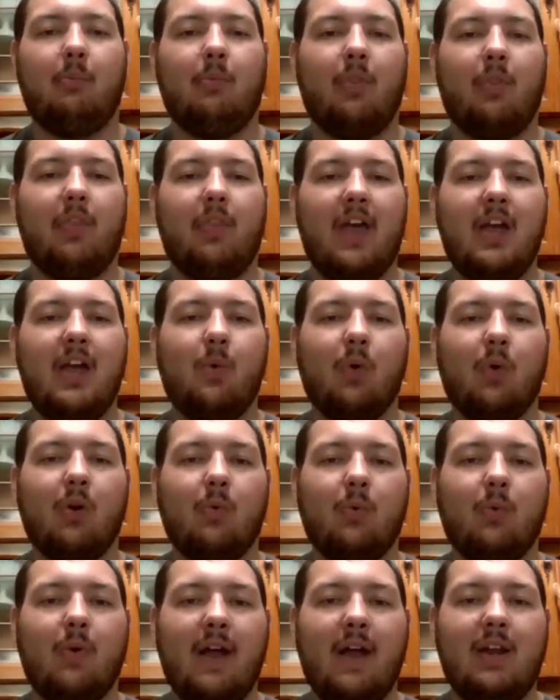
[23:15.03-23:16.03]
They were
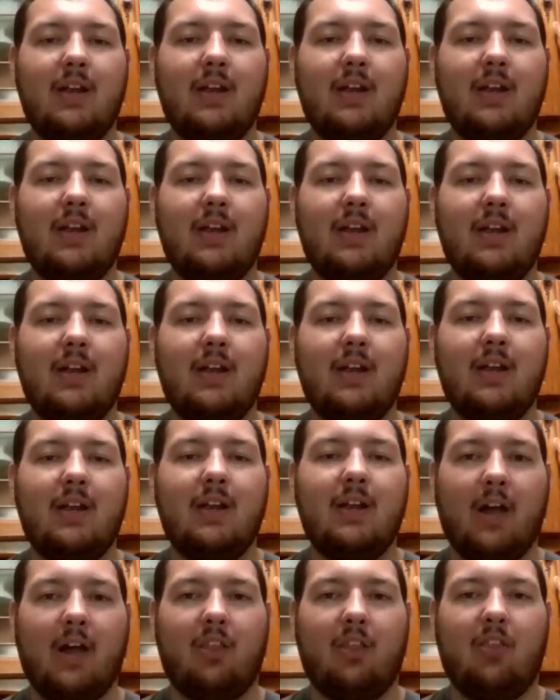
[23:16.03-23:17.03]
ready to do this
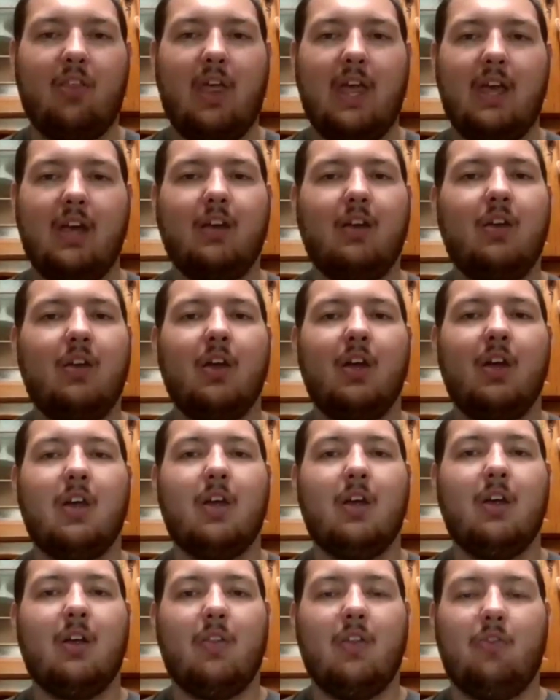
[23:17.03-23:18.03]
kind of thing.
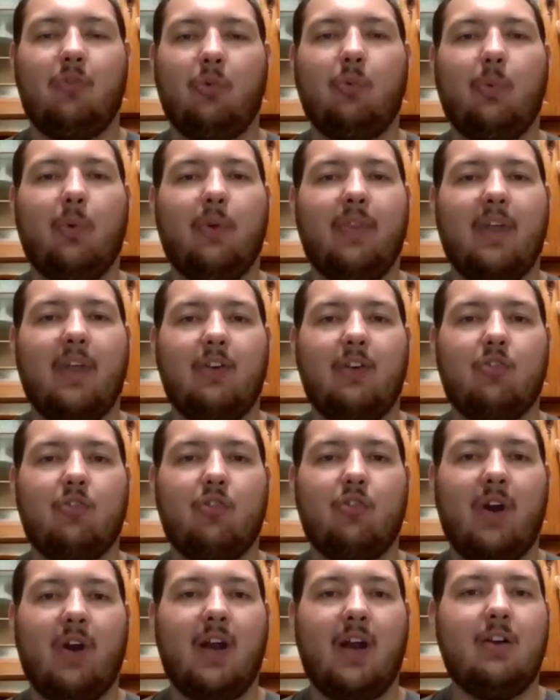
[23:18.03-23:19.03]
This was what they
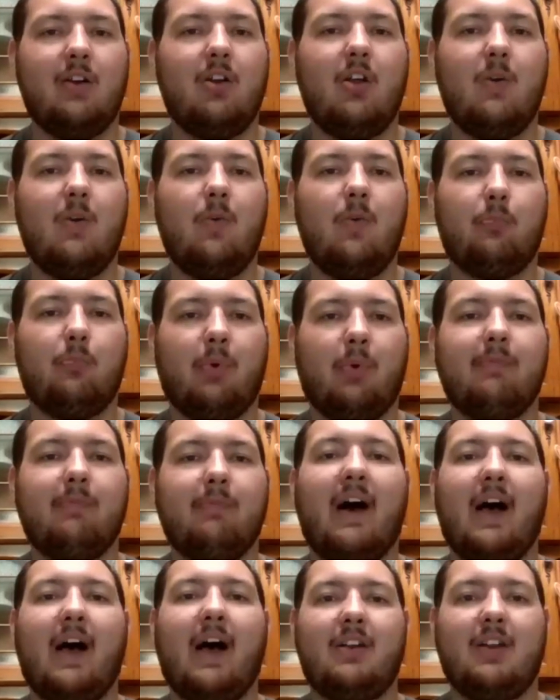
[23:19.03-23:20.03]
trained to do: is
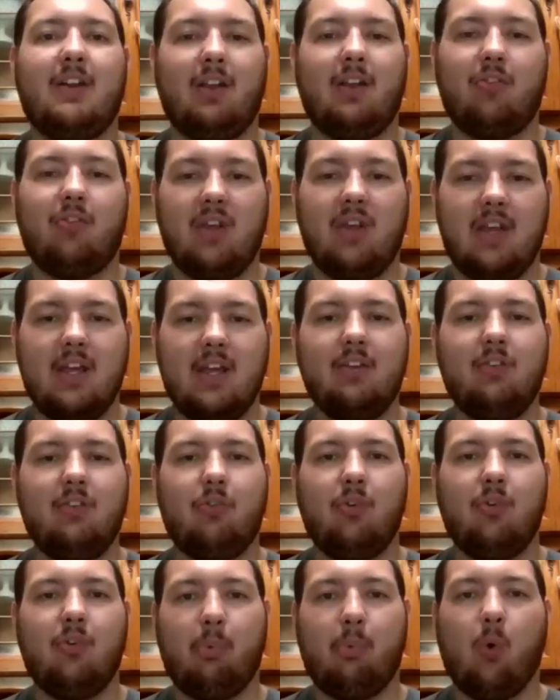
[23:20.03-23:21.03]
provide intense
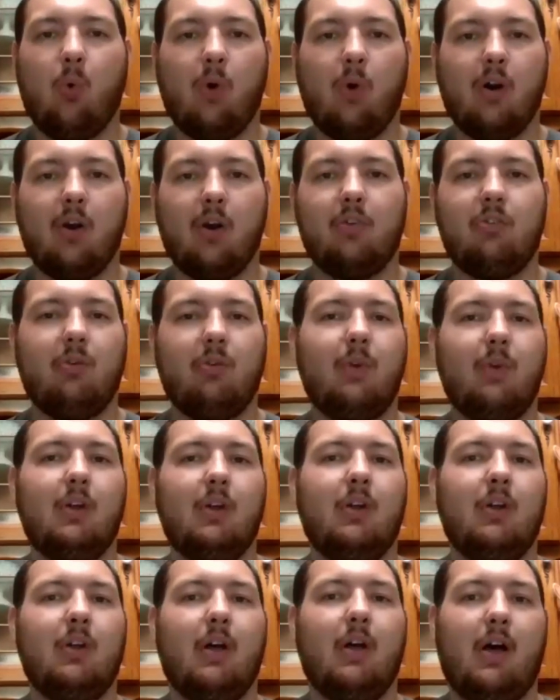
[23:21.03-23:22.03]
support
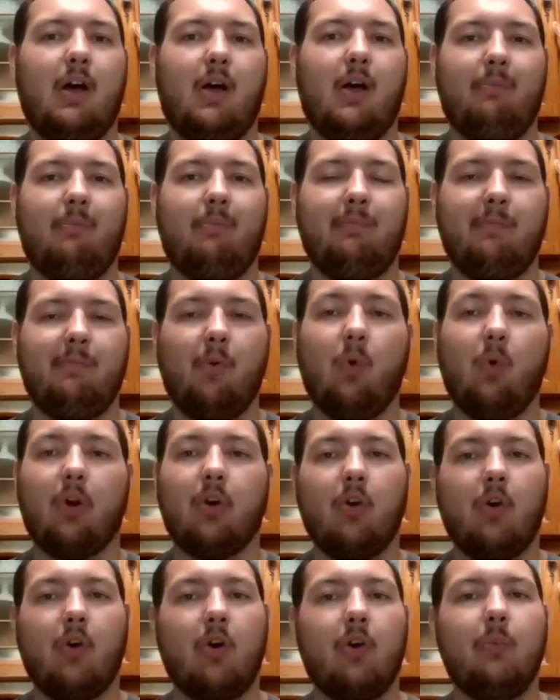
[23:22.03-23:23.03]
for
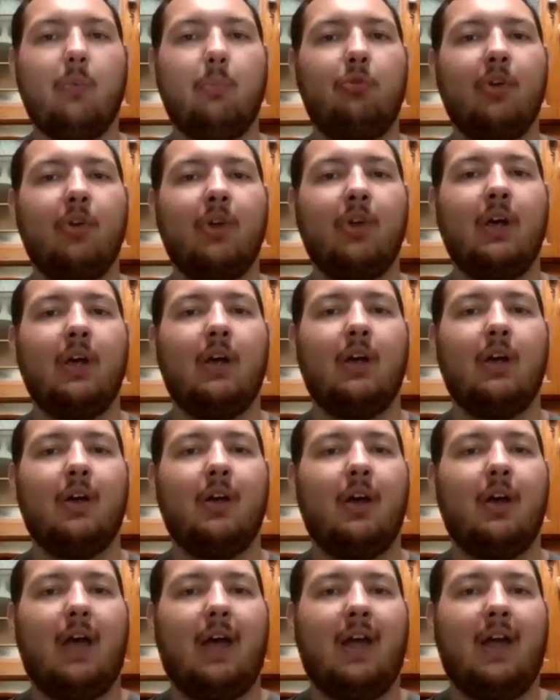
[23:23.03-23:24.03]
groups.
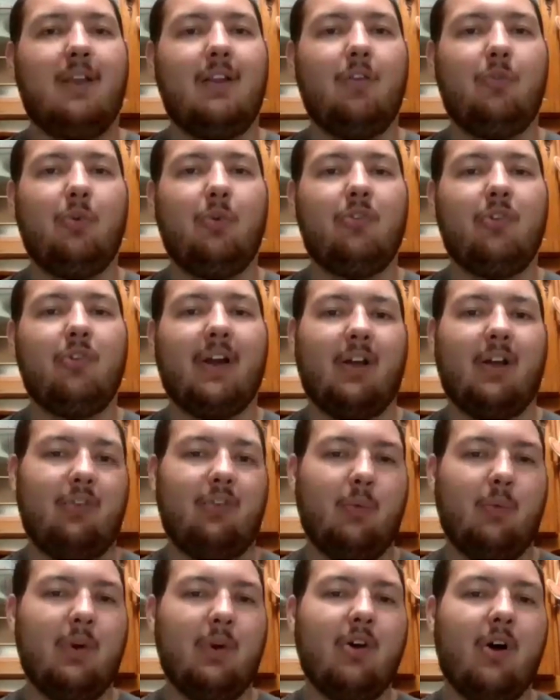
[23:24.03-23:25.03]
And this was, like I
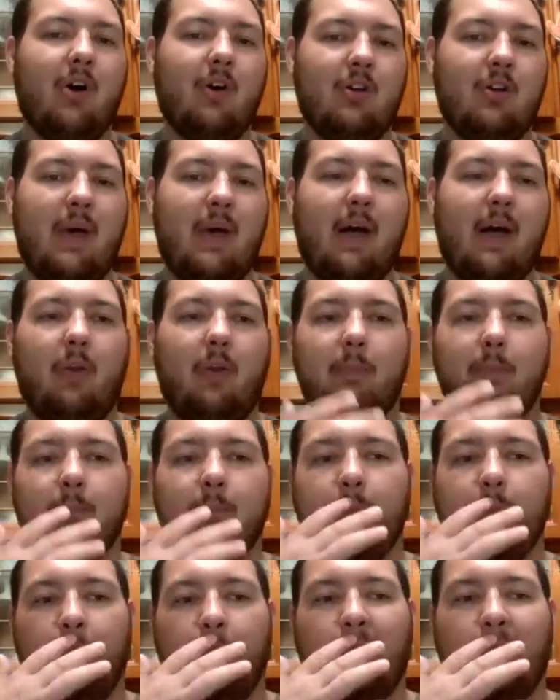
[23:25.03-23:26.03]
said, we talked about
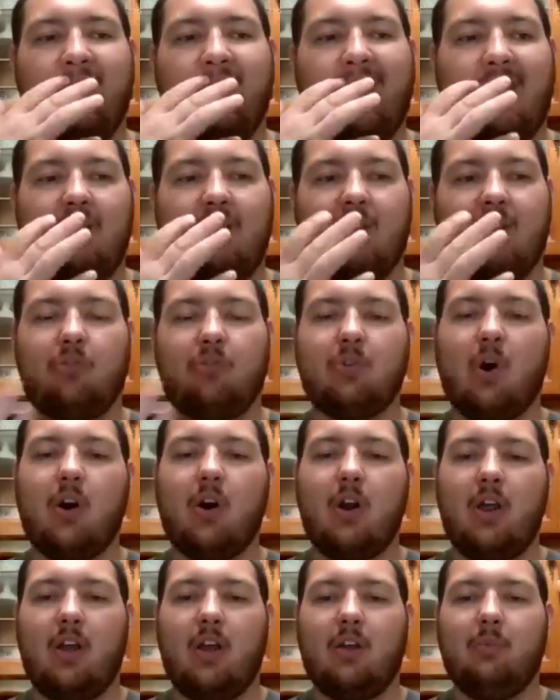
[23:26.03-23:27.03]
at the
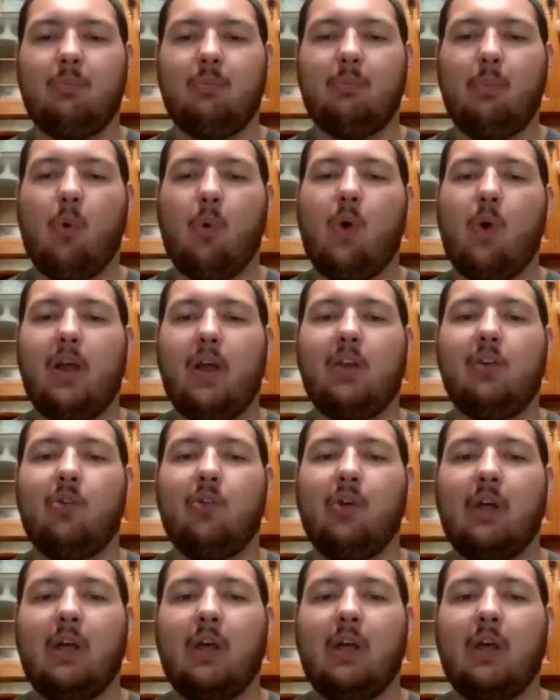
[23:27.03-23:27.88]
starting point.